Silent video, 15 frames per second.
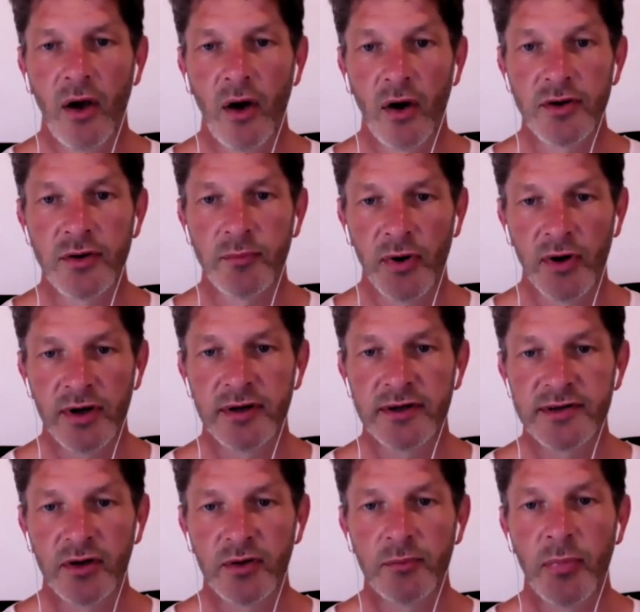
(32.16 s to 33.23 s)
on
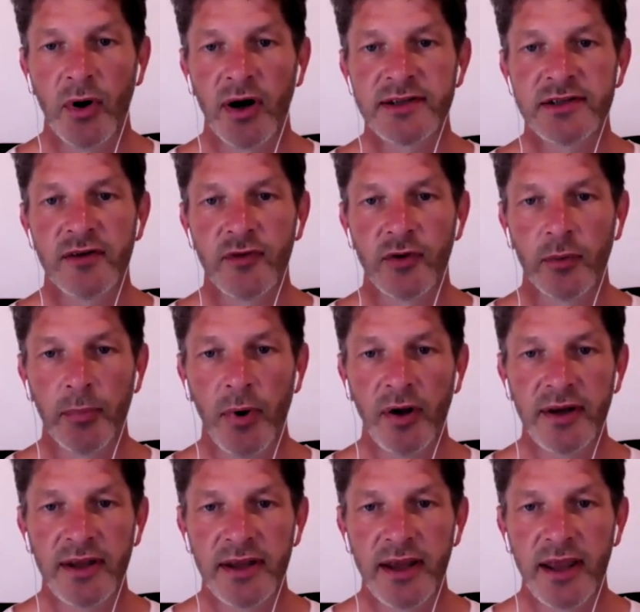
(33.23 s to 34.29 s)
certain parts of your
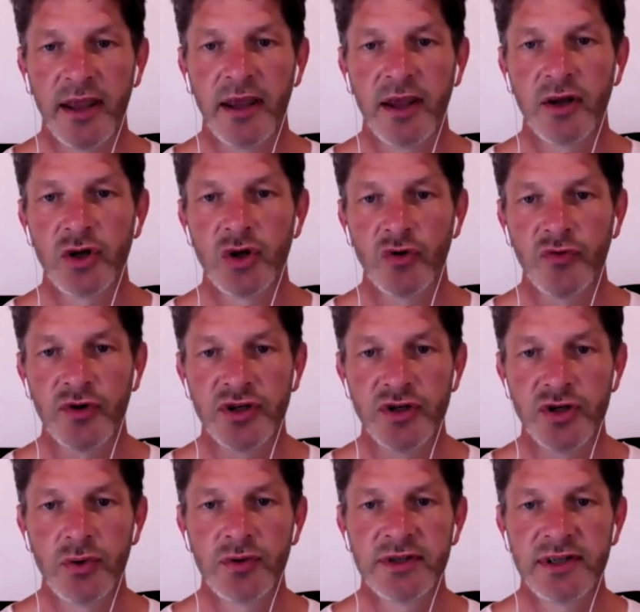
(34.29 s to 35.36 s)
body to
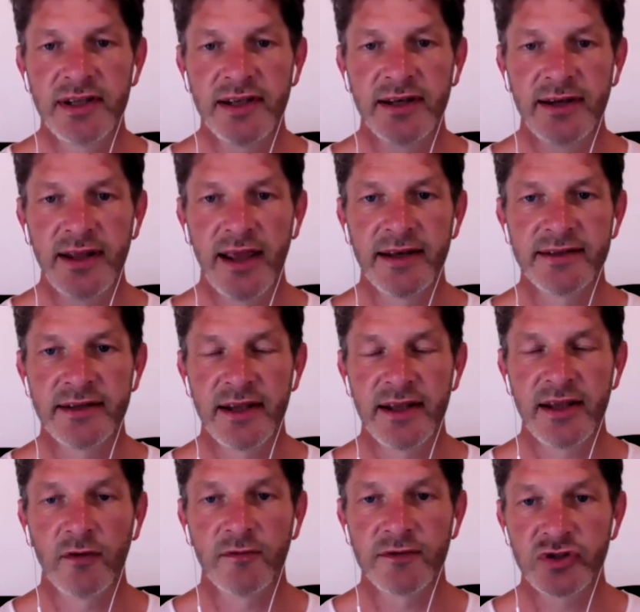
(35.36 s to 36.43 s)
reduce the
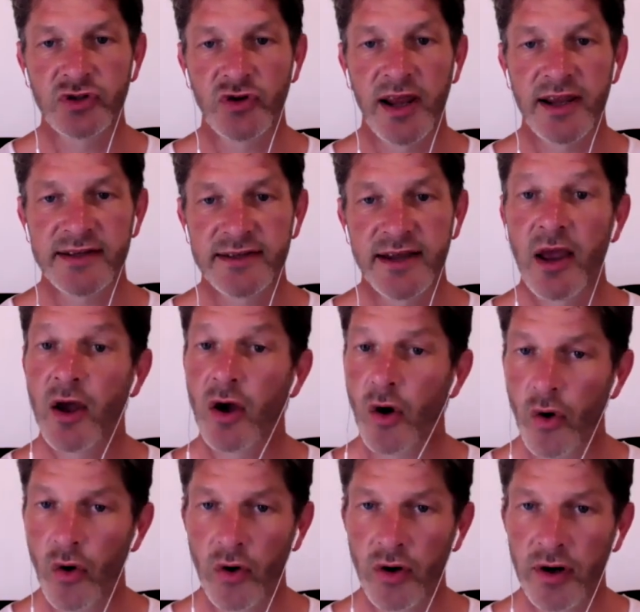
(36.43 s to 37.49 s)
intensity of stress,
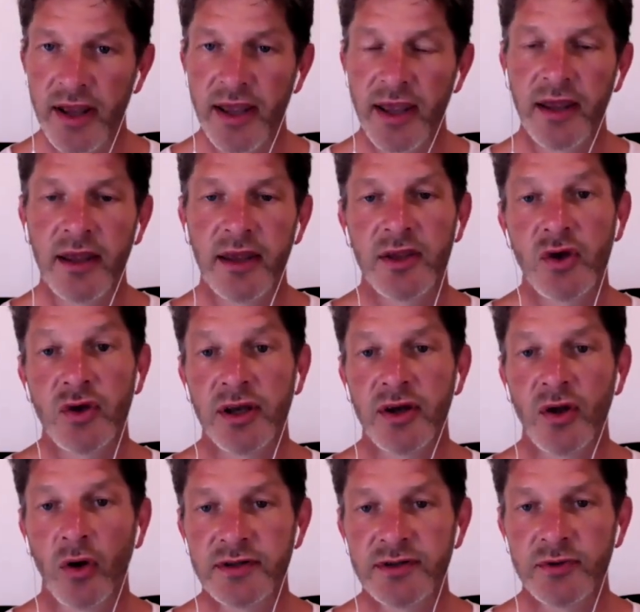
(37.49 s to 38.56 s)
or you can
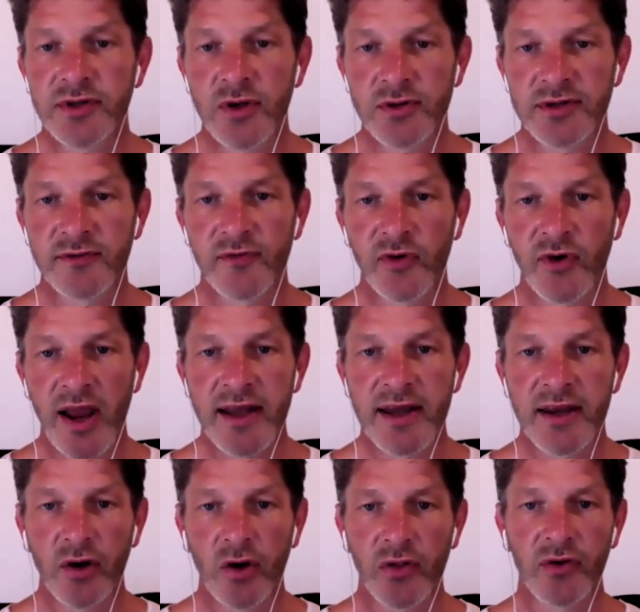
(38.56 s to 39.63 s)
also use it for
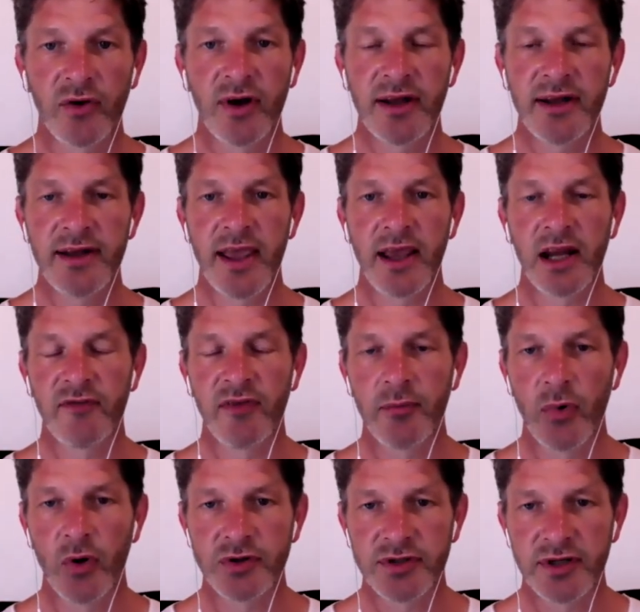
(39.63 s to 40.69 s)
any other negative
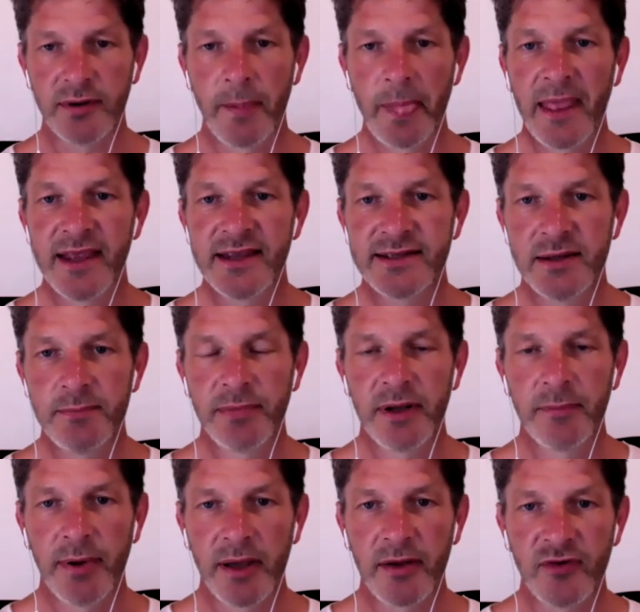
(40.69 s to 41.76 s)
emotion, simply
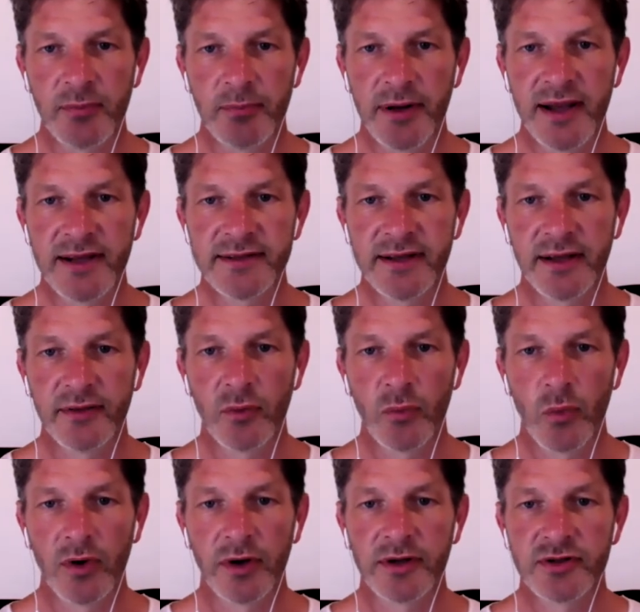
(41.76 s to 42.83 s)
by replacing the
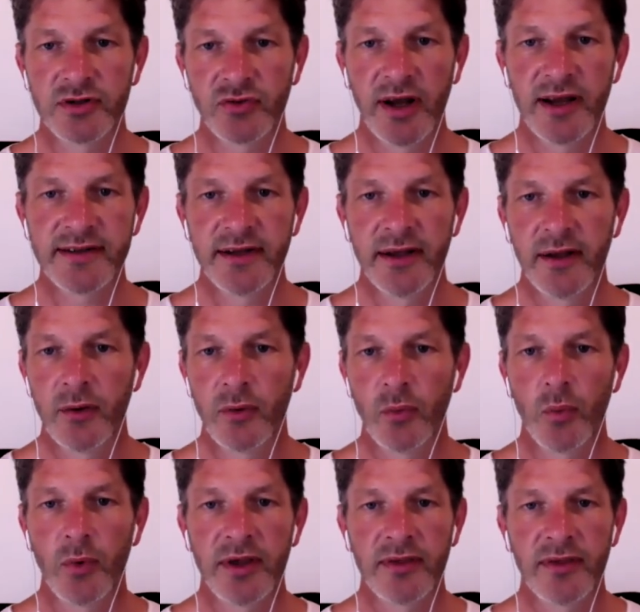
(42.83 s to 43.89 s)
word stress
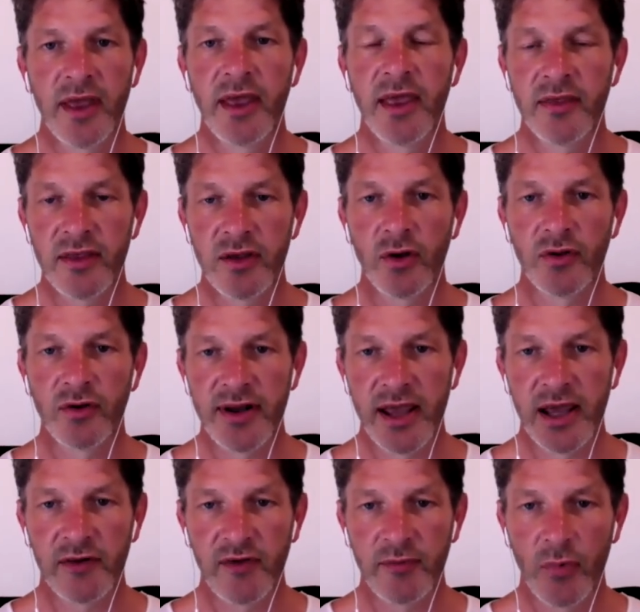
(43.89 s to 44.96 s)
with the other
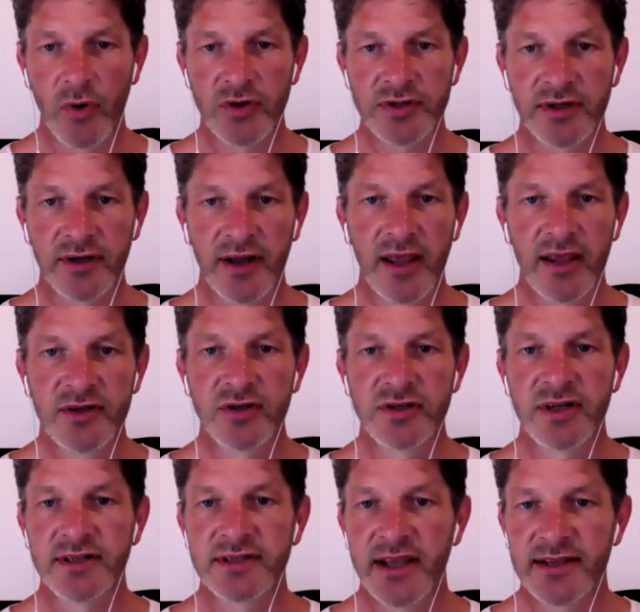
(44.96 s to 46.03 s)
negative emotion, such
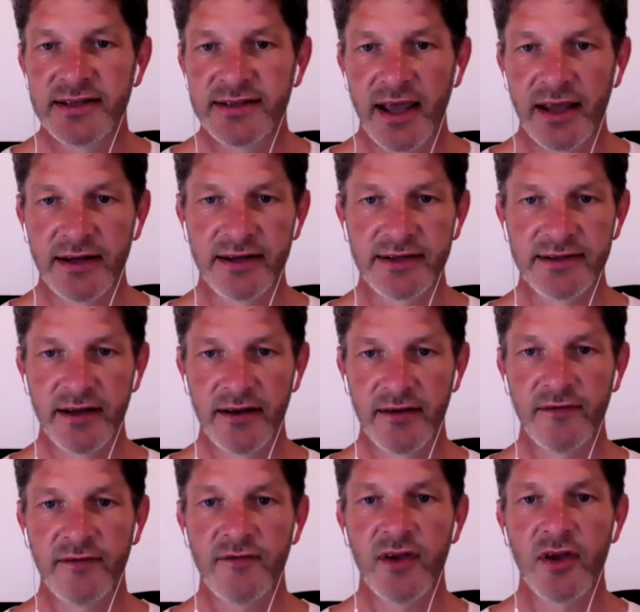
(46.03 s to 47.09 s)
as sadness,
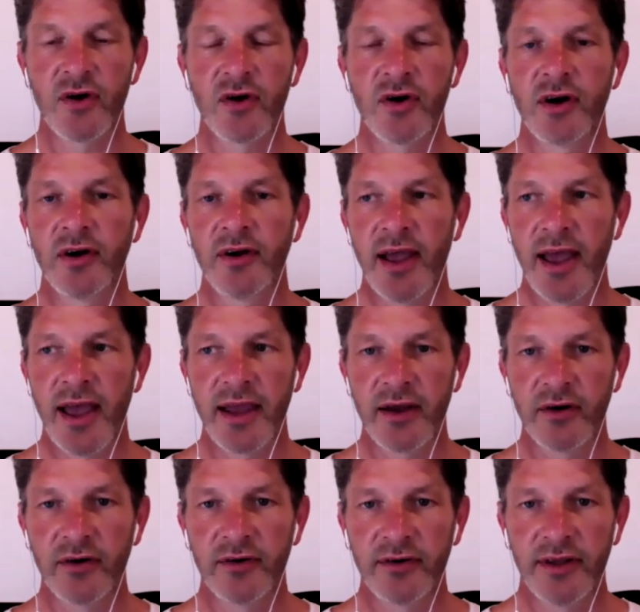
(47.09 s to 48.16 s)
fear,
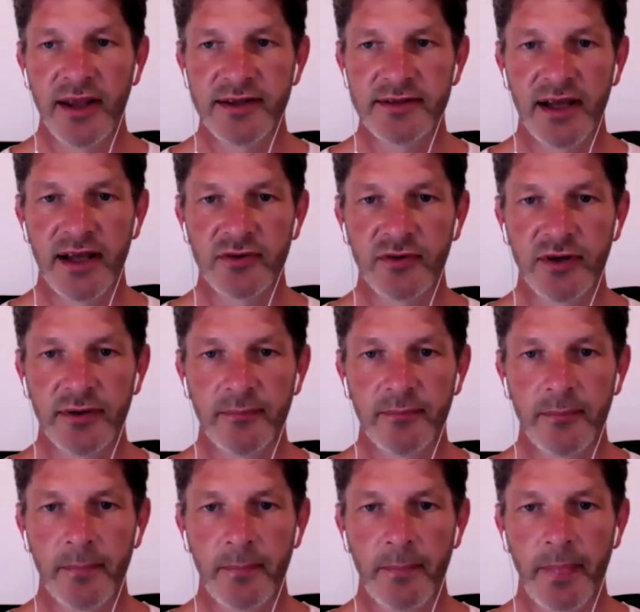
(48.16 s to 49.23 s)
anger, etc.
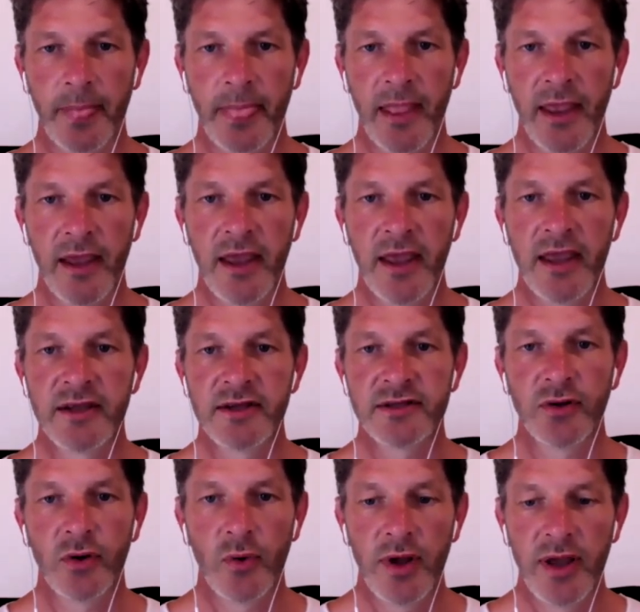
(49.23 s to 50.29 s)

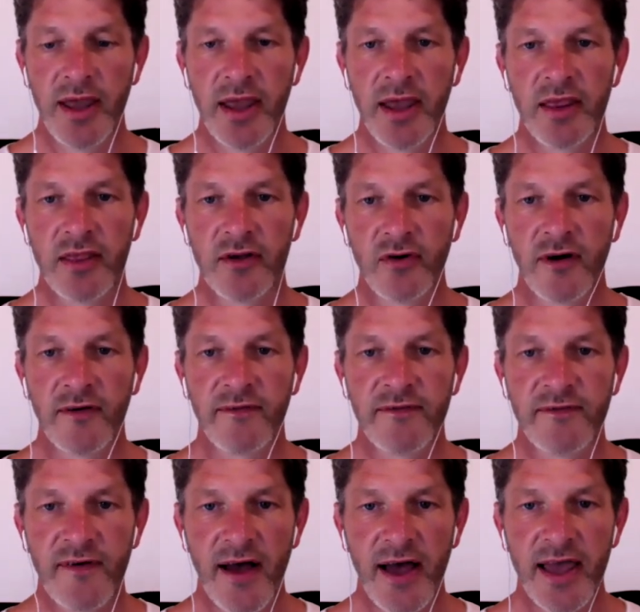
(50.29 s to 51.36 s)
So there are
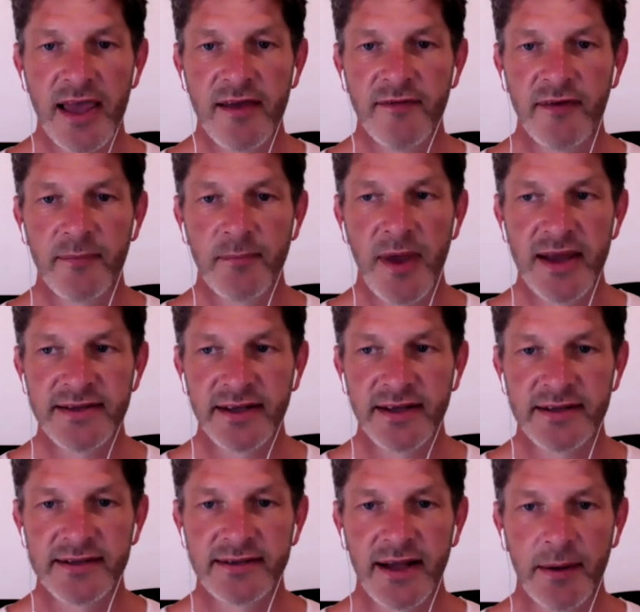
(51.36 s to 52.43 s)
5 basic
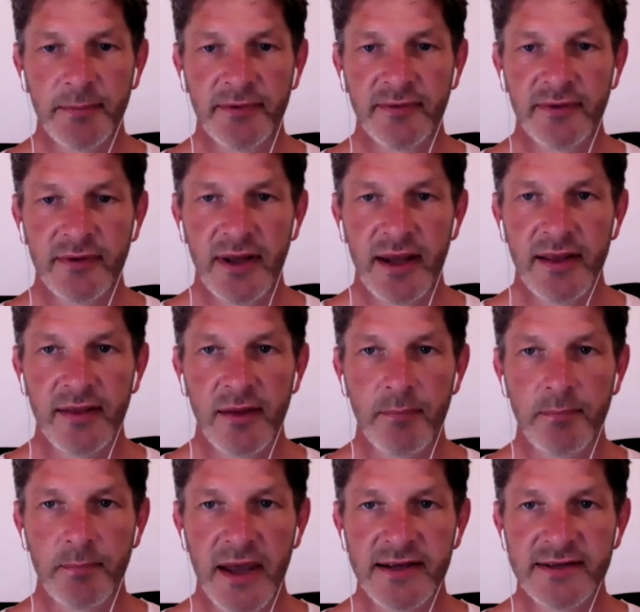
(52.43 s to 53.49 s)
steps in the
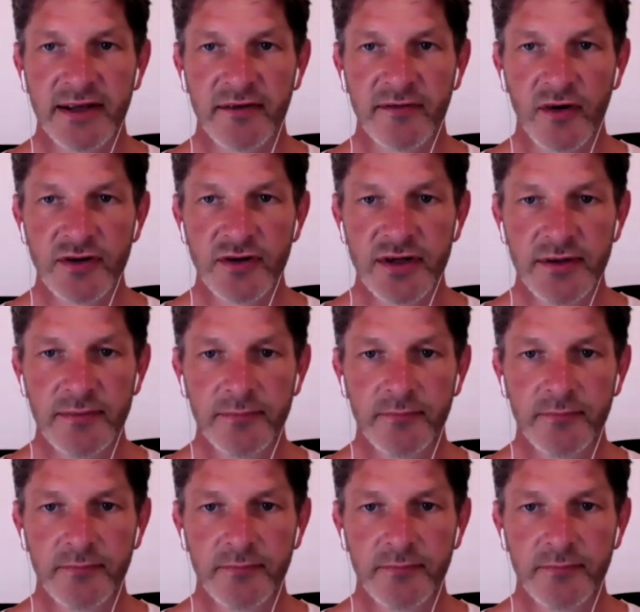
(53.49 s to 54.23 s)
basic version.